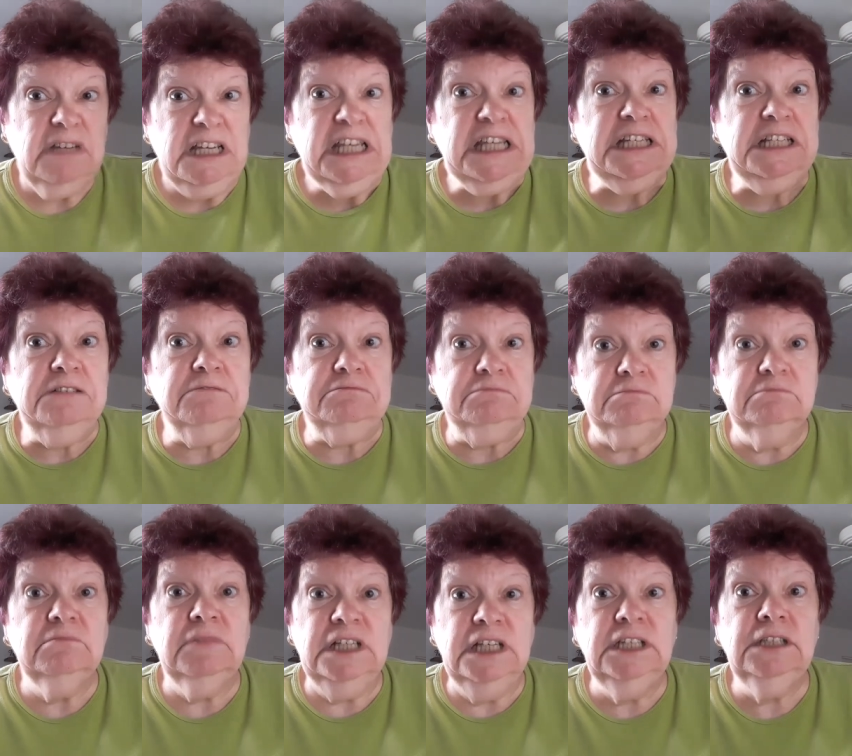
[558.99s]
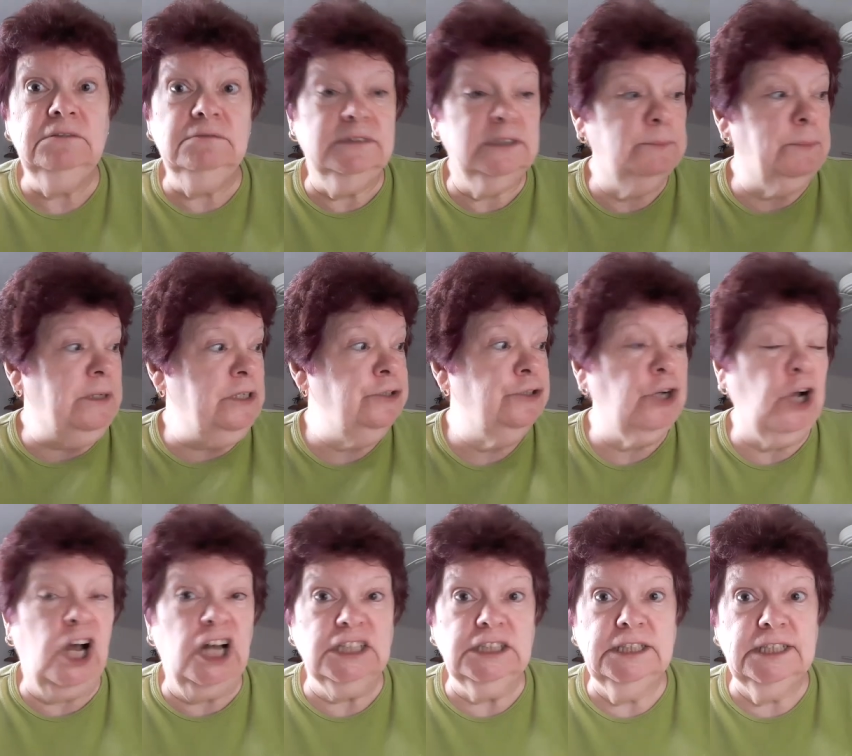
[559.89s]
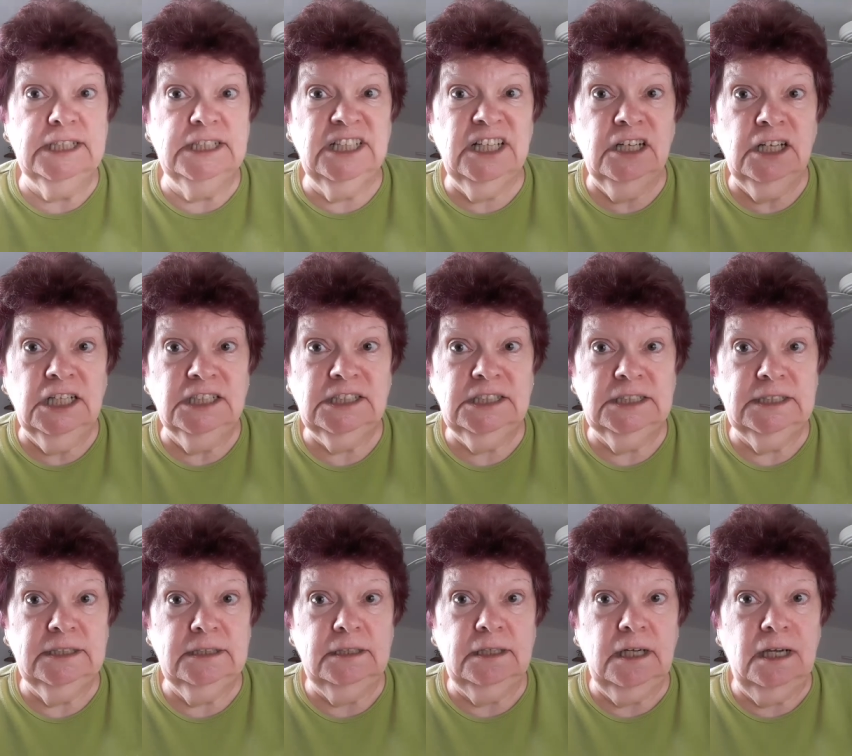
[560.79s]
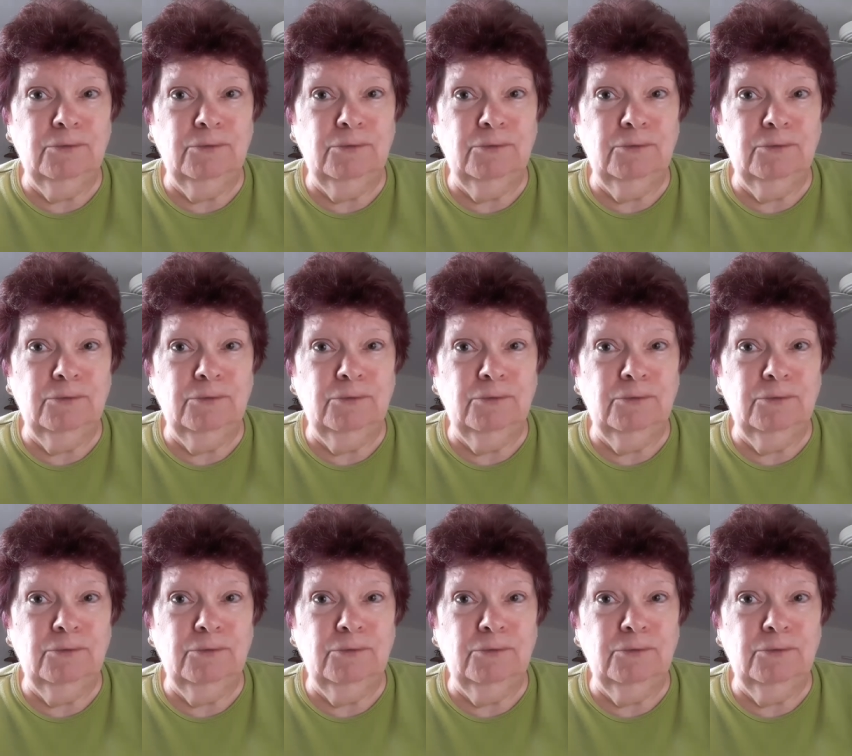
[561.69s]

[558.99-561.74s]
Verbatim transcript: he's been taught to dust.